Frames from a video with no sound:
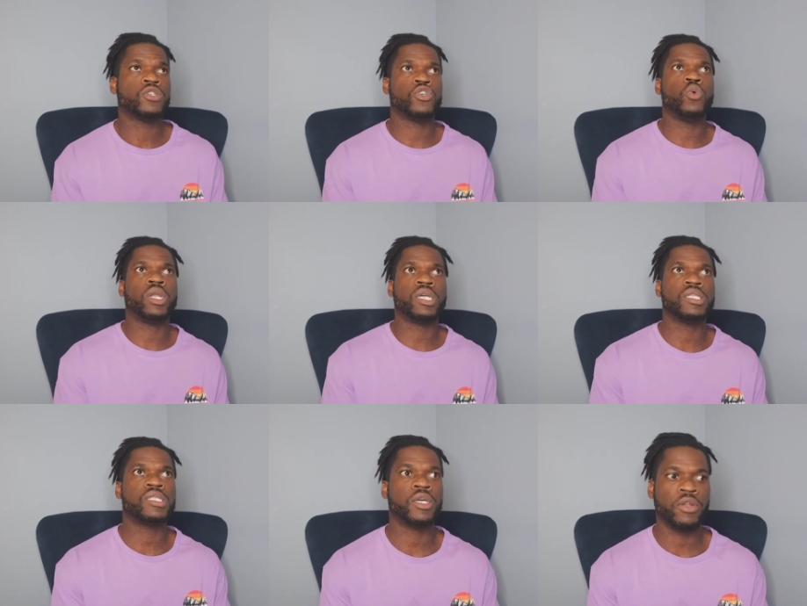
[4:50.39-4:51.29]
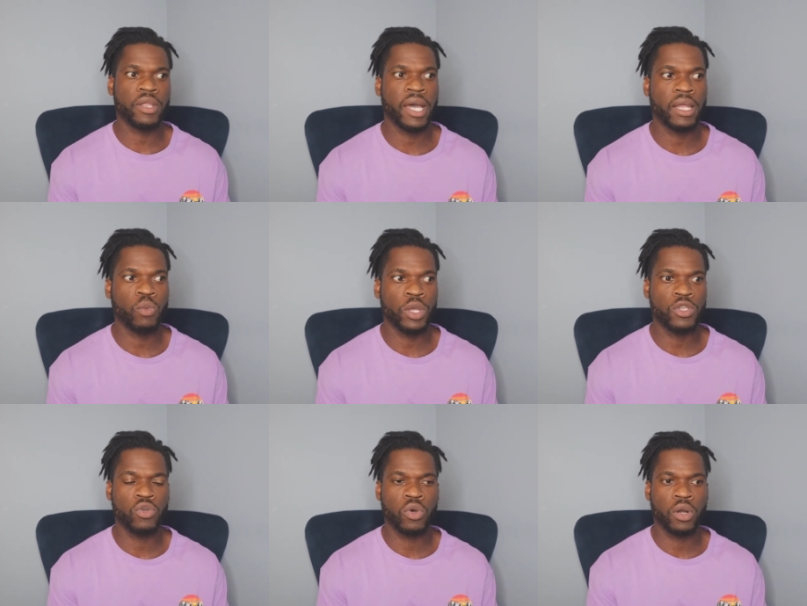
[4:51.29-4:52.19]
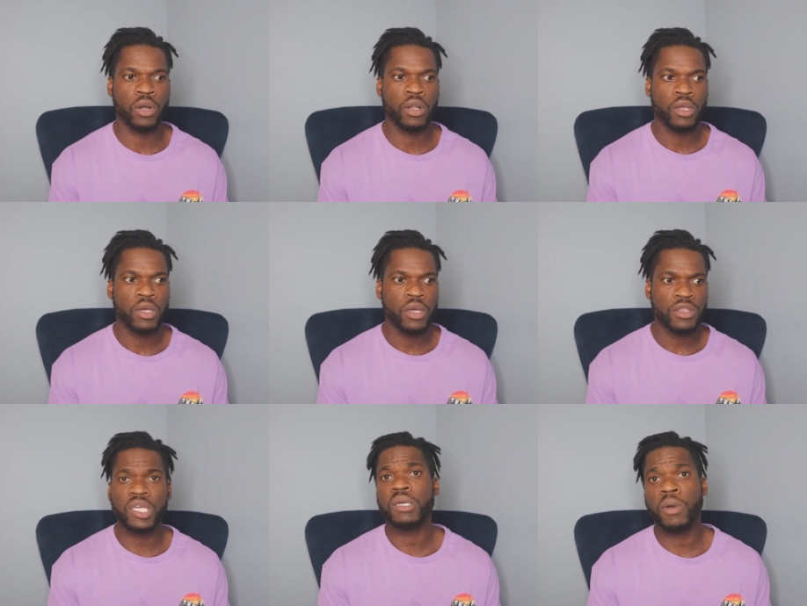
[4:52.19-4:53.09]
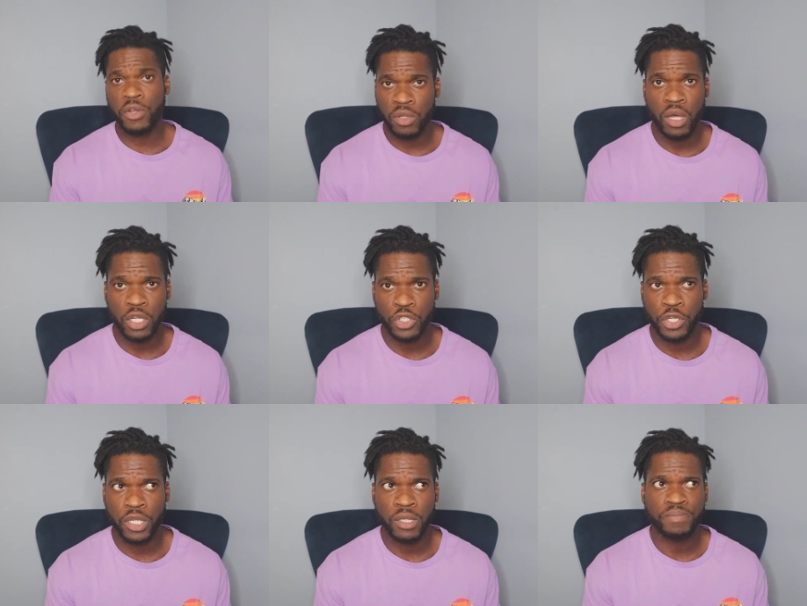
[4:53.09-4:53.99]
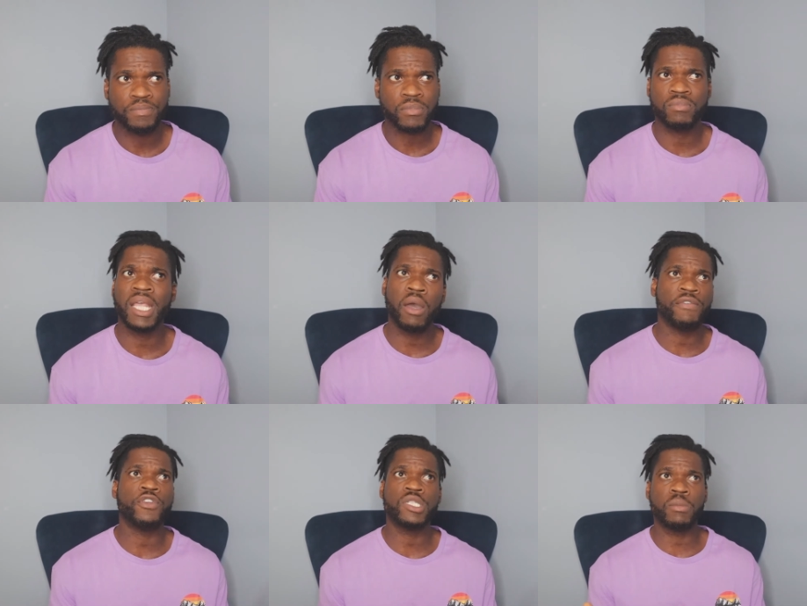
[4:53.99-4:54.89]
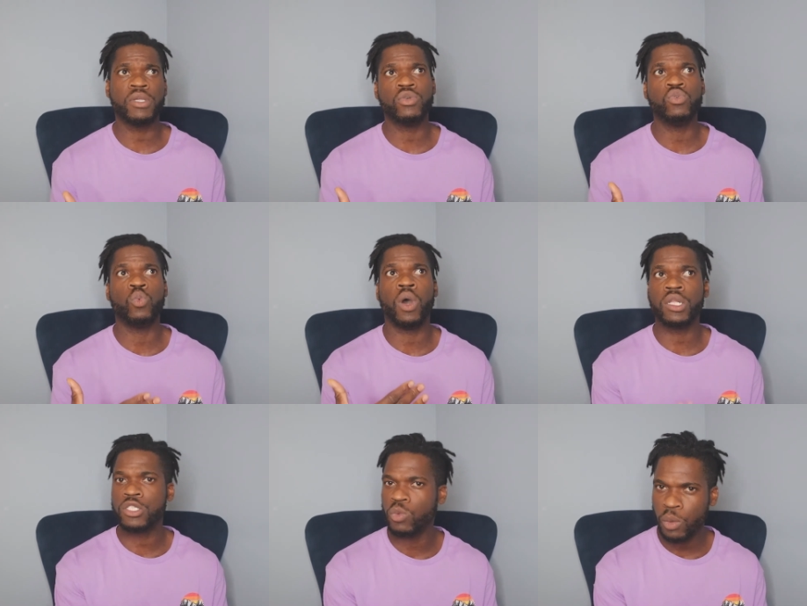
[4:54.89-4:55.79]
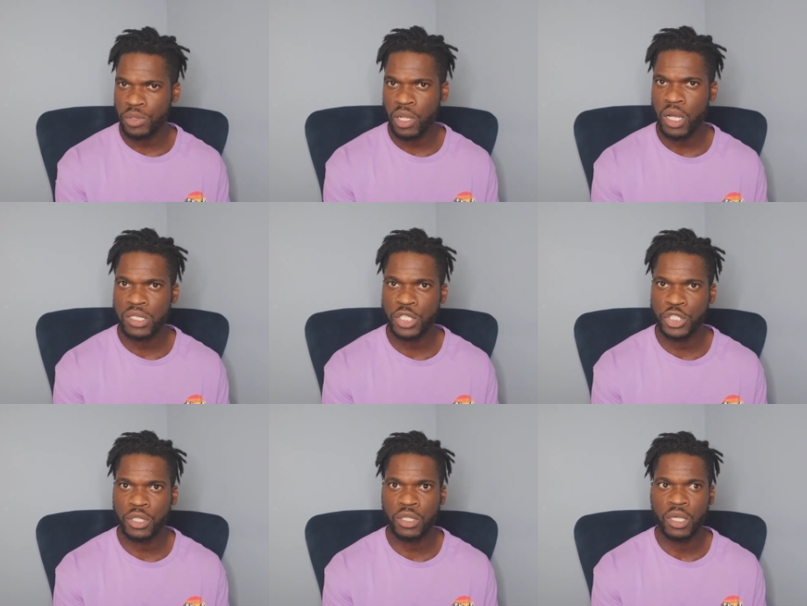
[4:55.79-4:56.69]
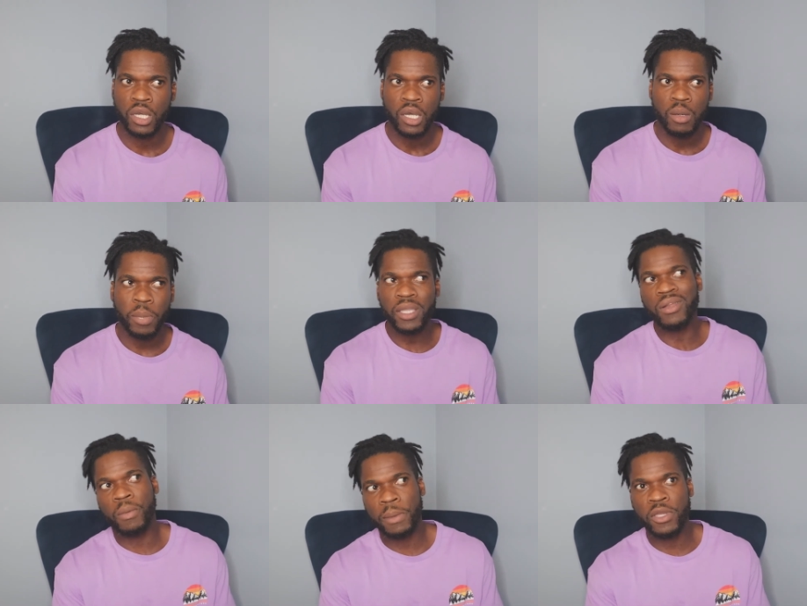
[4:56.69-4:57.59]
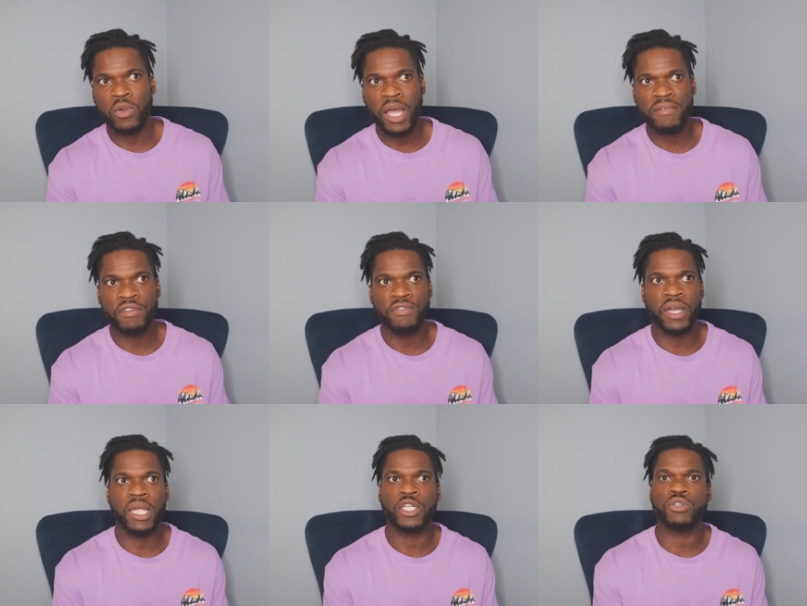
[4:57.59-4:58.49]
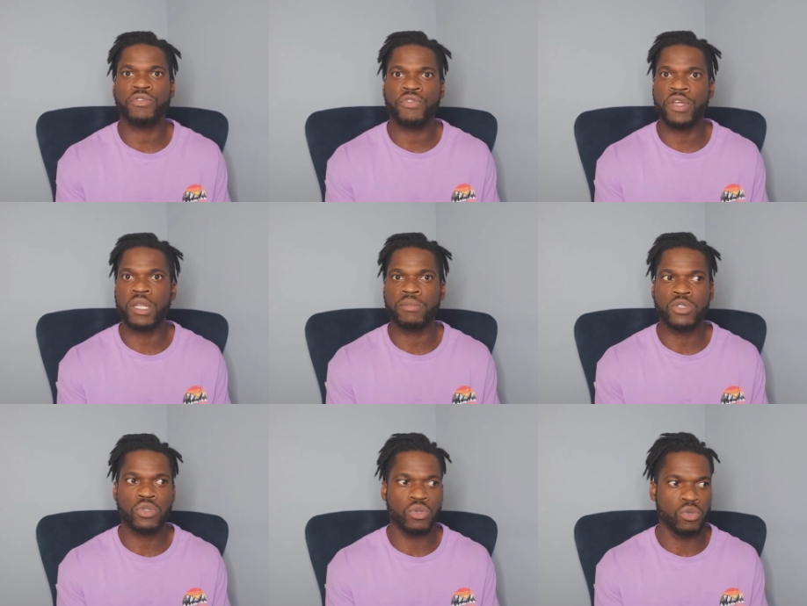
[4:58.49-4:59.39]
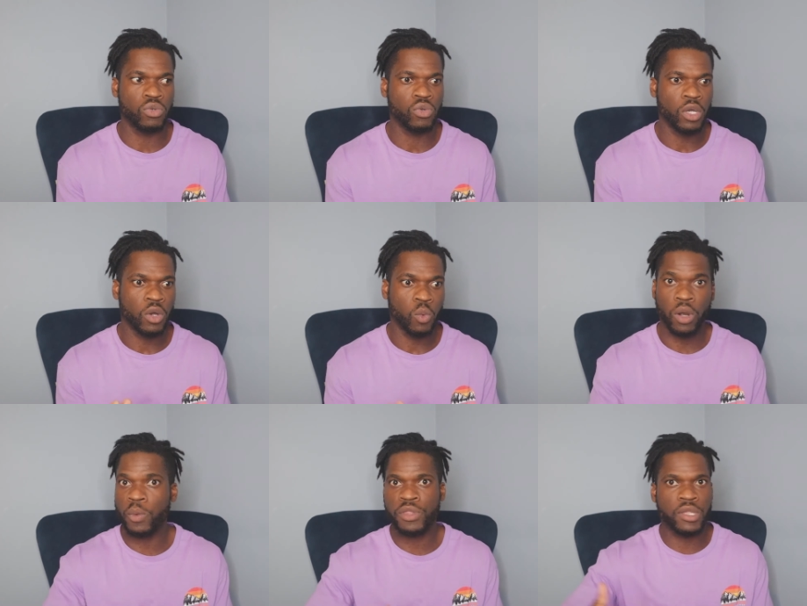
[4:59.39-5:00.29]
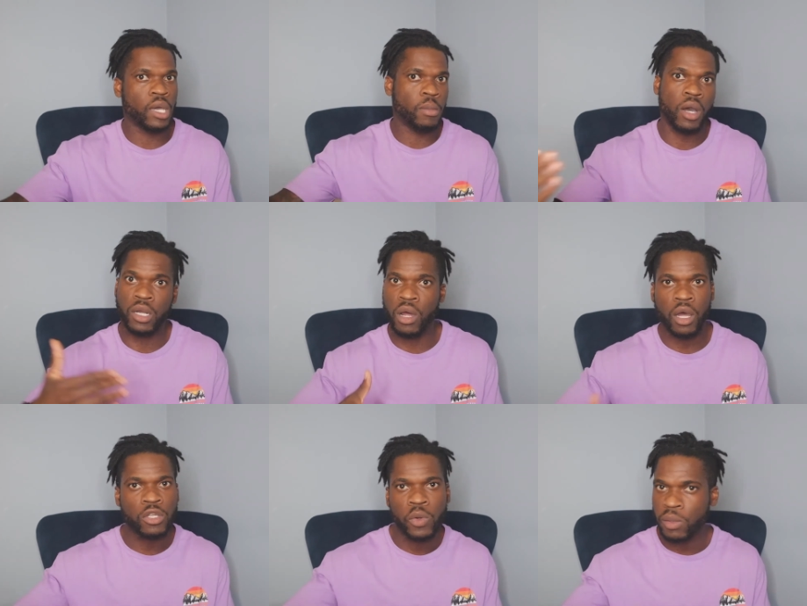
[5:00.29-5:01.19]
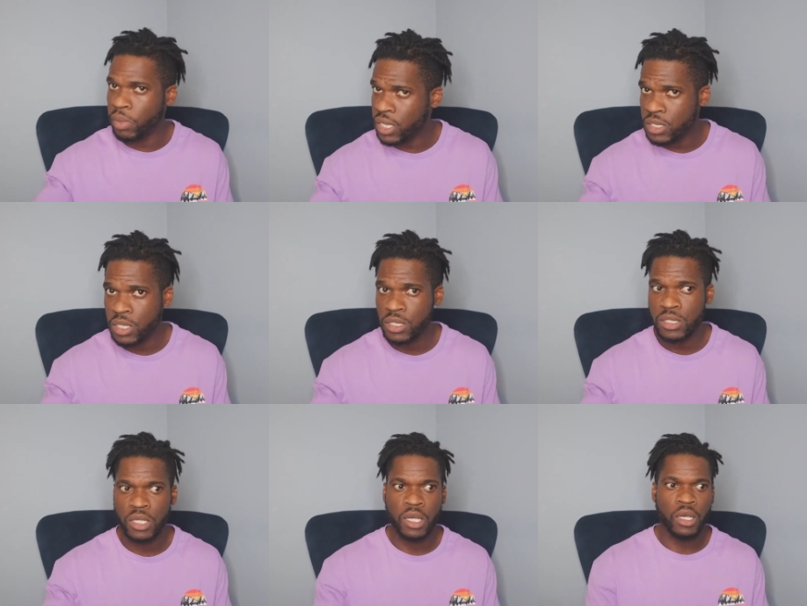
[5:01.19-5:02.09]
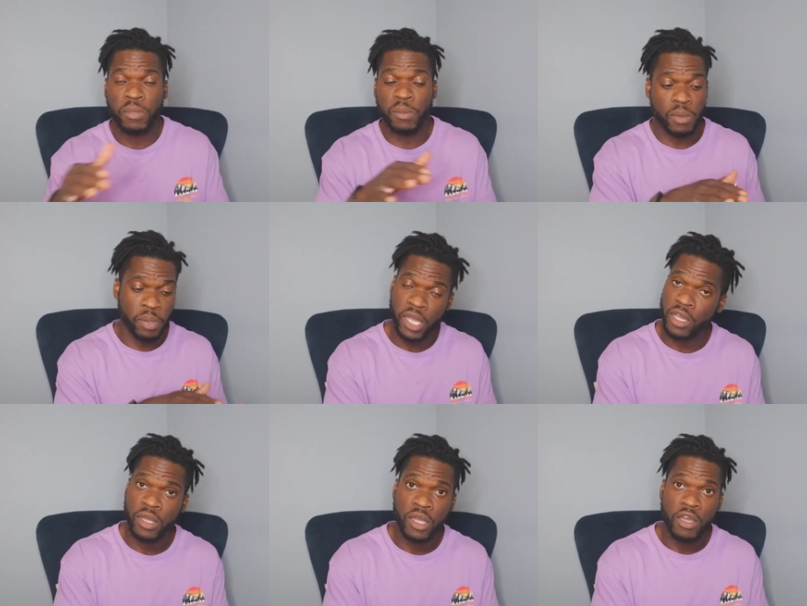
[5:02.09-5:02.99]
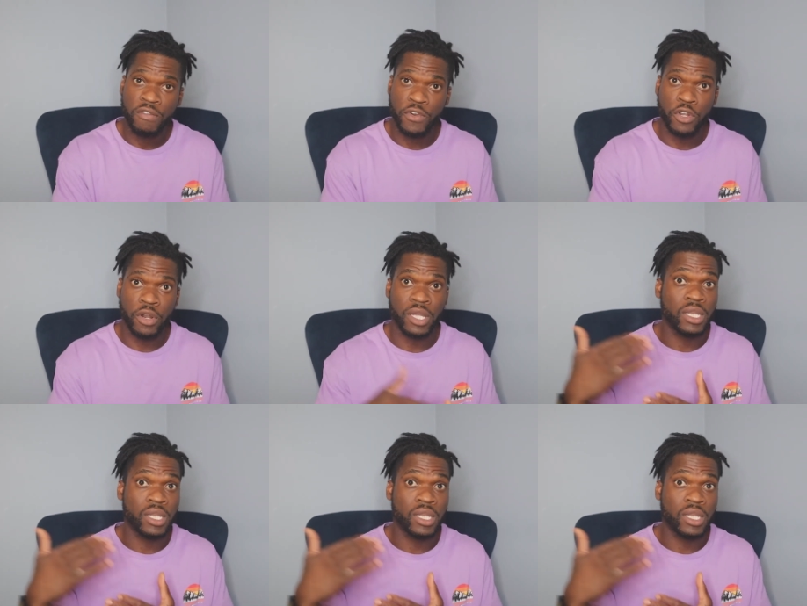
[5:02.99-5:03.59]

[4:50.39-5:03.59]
So you want to consider that when you're thinking about your lock journey. Now, if you're somebody who wants to work with a loctician, but you know, maybe you don't have the financial freedom to work with them on an ongoing basis, maybe pay for your